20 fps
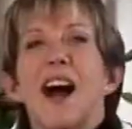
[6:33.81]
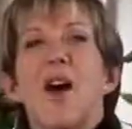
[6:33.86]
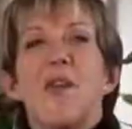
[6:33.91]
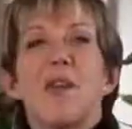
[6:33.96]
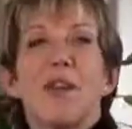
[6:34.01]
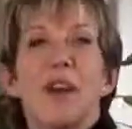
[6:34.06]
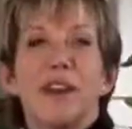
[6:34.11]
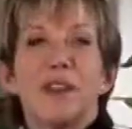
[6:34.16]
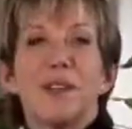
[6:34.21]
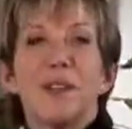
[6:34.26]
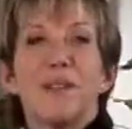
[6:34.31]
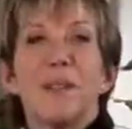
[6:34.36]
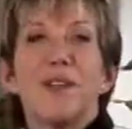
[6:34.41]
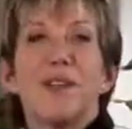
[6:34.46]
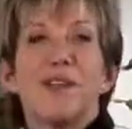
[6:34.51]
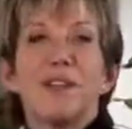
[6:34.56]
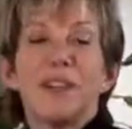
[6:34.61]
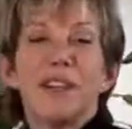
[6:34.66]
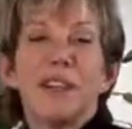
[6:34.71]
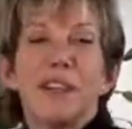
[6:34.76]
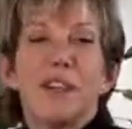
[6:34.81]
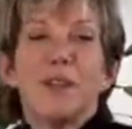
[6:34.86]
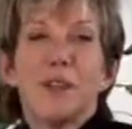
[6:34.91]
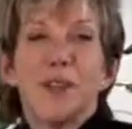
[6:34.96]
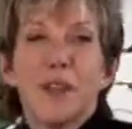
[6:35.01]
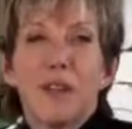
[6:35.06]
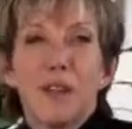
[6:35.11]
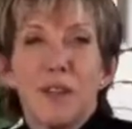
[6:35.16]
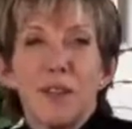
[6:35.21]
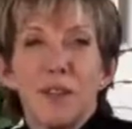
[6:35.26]
Okay, the 5th thing you're
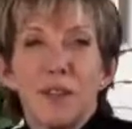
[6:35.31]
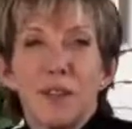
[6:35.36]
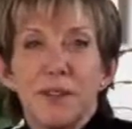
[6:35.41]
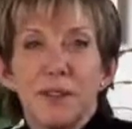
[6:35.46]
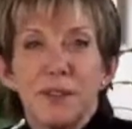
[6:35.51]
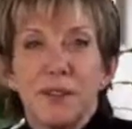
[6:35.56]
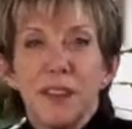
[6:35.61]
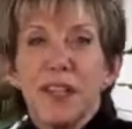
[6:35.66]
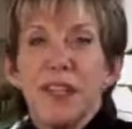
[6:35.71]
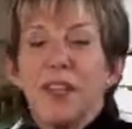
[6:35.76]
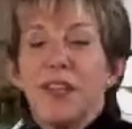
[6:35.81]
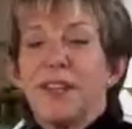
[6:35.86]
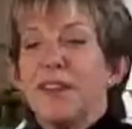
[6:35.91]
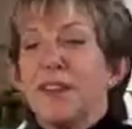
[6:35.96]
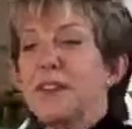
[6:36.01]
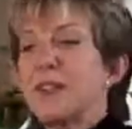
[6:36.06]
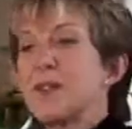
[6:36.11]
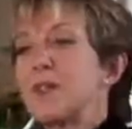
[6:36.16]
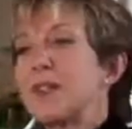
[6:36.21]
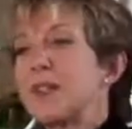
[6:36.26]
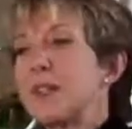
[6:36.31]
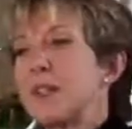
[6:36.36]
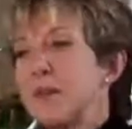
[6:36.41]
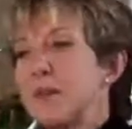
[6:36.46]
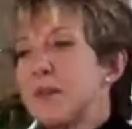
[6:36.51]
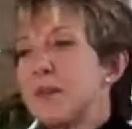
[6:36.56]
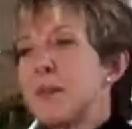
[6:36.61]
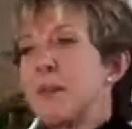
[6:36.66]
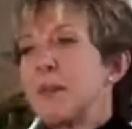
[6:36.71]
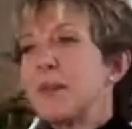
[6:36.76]
going to do. This one
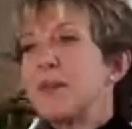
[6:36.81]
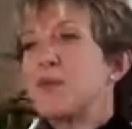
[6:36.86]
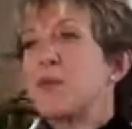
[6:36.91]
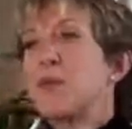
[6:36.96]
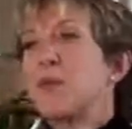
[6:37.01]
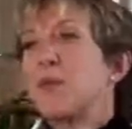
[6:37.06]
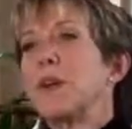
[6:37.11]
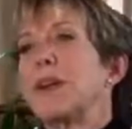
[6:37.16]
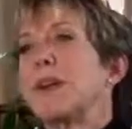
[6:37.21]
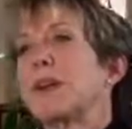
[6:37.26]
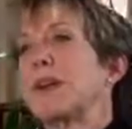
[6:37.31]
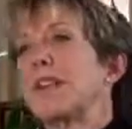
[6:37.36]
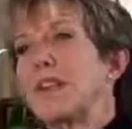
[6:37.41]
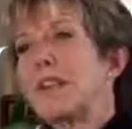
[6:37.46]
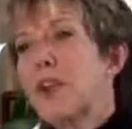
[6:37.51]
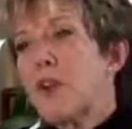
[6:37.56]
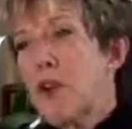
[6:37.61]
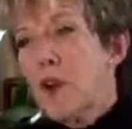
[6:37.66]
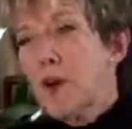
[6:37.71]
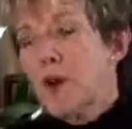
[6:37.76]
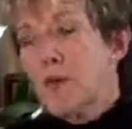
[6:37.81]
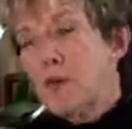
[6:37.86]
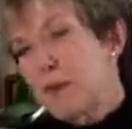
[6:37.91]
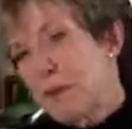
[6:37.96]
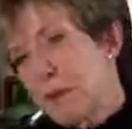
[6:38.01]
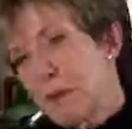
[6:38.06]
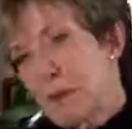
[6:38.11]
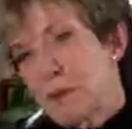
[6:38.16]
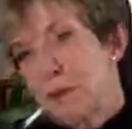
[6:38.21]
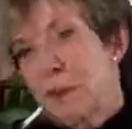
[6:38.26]
seems to be really hard for
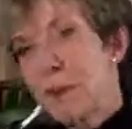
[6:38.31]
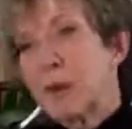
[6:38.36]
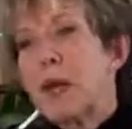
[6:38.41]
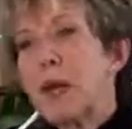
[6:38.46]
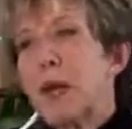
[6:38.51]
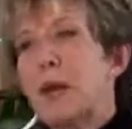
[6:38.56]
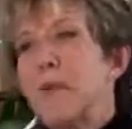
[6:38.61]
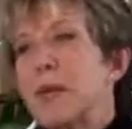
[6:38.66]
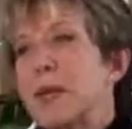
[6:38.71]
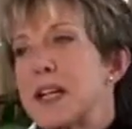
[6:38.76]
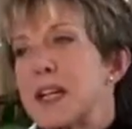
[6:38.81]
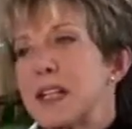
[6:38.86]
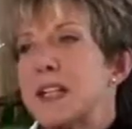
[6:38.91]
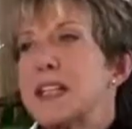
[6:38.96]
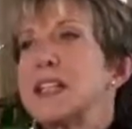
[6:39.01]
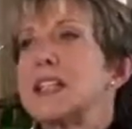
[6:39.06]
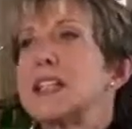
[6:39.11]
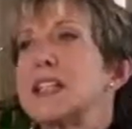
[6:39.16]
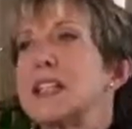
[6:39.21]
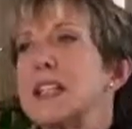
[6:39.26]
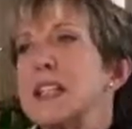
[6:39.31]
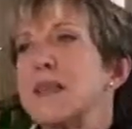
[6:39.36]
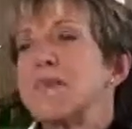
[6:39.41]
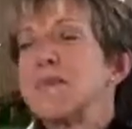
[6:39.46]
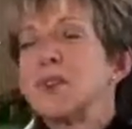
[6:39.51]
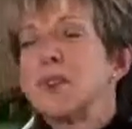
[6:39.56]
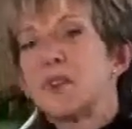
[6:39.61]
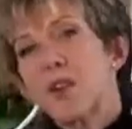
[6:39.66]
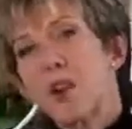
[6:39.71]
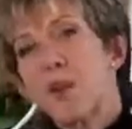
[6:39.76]
people because it
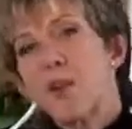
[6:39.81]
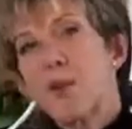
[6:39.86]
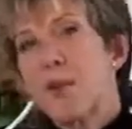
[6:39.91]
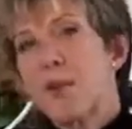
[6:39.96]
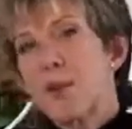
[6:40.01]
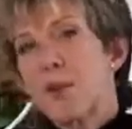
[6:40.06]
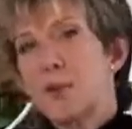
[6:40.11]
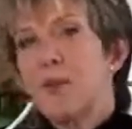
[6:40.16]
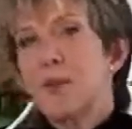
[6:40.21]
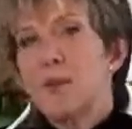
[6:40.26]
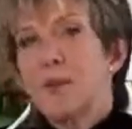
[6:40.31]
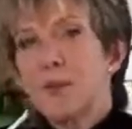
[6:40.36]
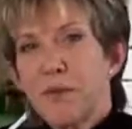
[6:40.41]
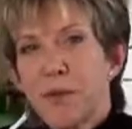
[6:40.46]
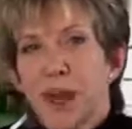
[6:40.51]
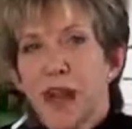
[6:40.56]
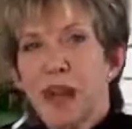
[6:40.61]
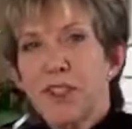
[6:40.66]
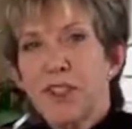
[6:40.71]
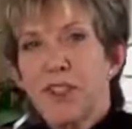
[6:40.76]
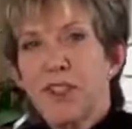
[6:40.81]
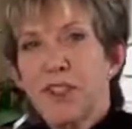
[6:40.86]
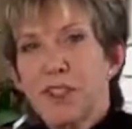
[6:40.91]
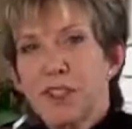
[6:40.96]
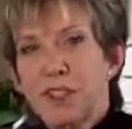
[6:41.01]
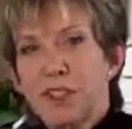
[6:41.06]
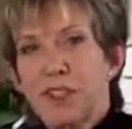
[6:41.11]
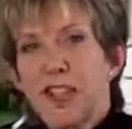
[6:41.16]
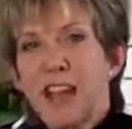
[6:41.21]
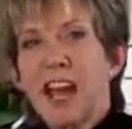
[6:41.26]
seems so
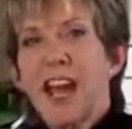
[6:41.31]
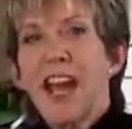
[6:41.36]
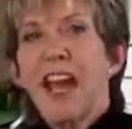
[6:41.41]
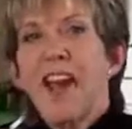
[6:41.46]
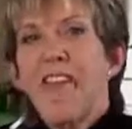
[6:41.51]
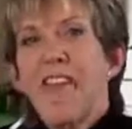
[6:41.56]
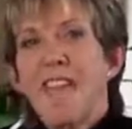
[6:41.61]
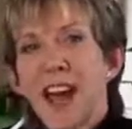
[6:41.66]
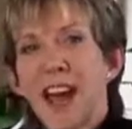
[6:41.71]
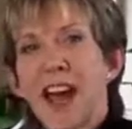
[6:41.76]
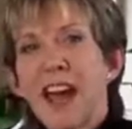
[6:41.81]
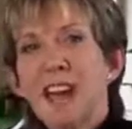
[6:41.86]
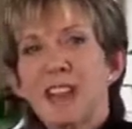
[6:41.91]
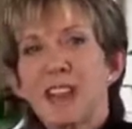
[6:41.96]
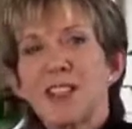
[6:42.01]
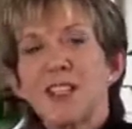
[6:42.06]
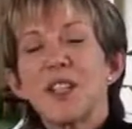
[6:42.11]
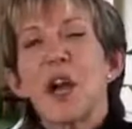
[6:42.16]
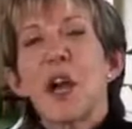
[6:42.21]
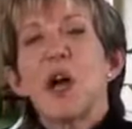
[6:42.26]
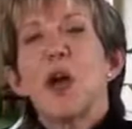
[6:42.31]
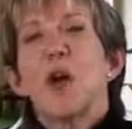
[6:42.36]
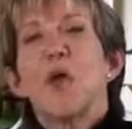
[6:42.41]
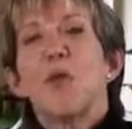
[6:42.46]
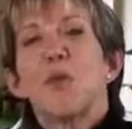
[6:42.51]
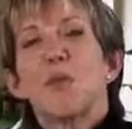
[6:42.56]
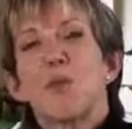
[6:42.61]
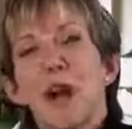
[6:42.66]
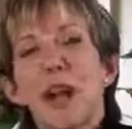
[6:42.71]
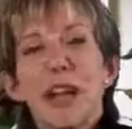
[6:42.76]
old-fashioned. And that is,
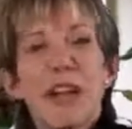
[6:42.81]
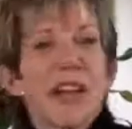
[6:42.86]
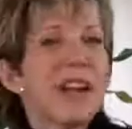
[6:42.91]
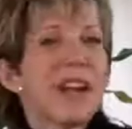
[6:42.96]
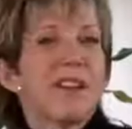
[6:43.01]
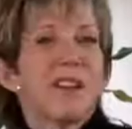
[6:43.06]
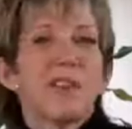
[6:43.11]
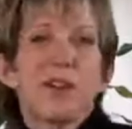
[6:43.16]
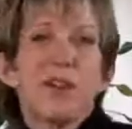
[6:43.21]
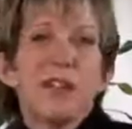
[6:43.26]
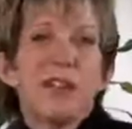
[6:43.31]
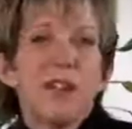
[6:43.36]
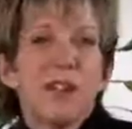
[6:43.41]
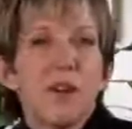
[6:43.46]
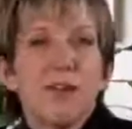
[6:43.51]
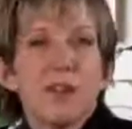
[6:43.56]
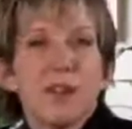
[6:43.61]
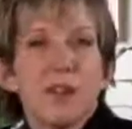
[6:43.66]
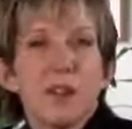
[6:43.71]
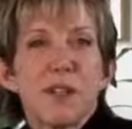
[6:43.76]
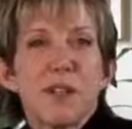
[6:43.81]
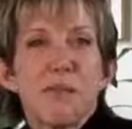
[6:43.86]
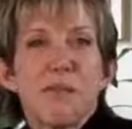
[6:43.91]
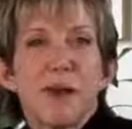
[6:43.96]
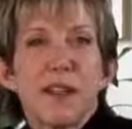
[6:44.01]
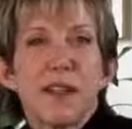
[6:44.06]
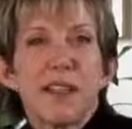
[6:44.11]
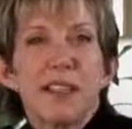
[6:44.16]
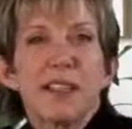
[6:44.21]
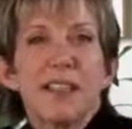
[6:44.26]
write a handwritten note to
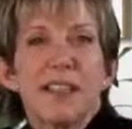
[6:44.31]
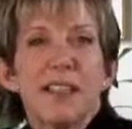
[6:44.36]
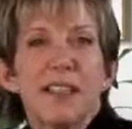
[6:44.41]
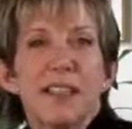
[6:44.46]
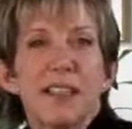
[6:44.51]
somebody.